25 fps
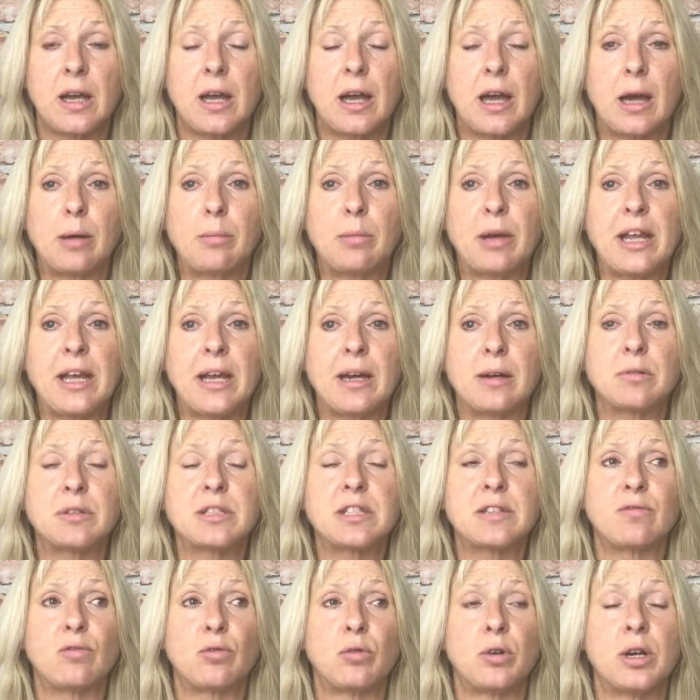how many
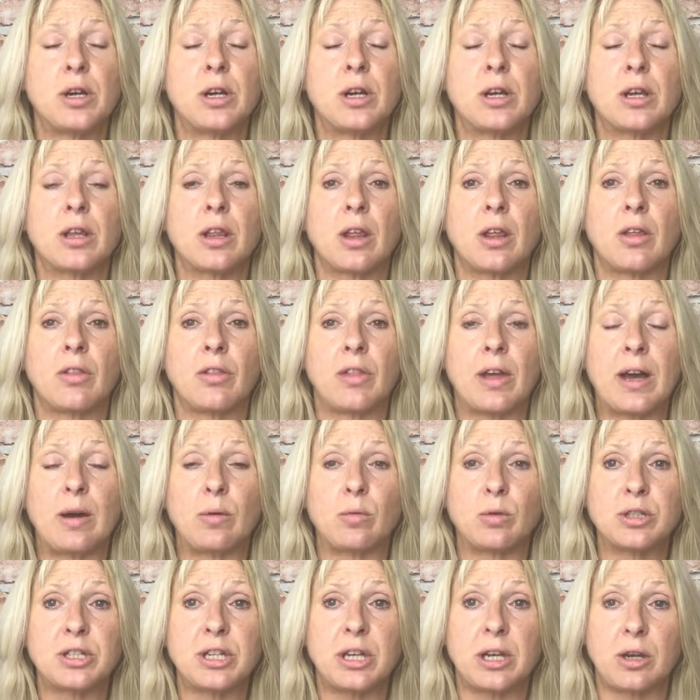hours of work that
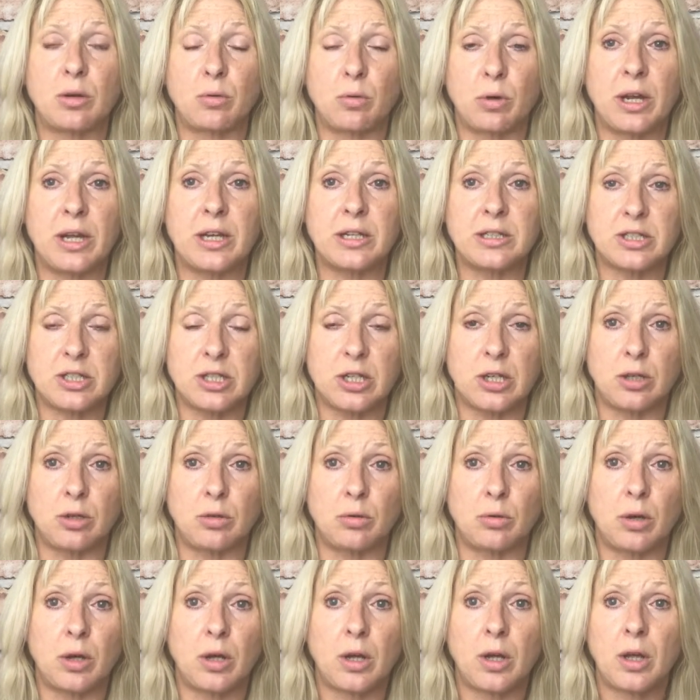would equate
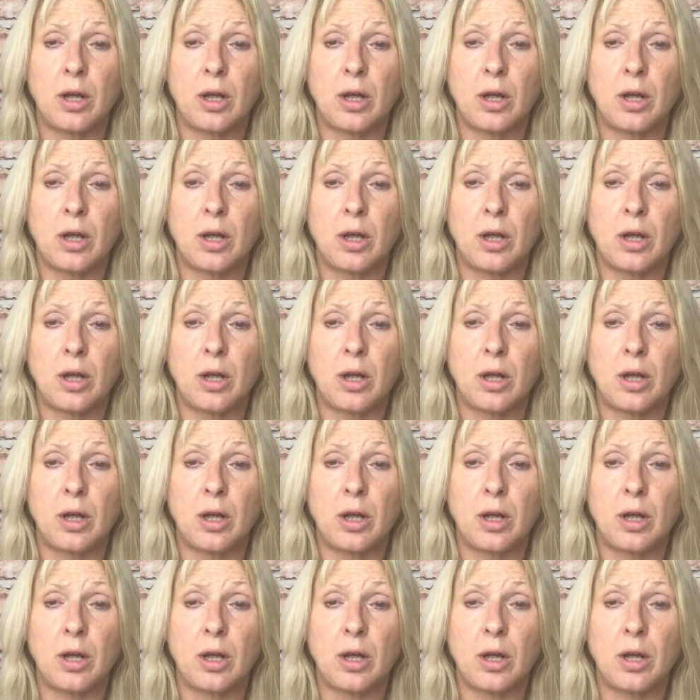to.